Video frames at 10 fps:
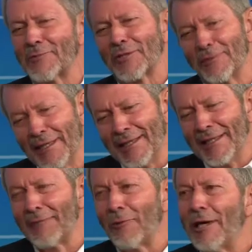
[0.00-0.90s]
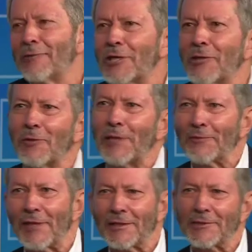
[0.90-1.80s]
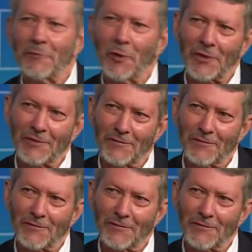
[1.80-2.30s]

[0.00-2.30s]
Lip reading: So anyway, I'll talk about that tomorrow.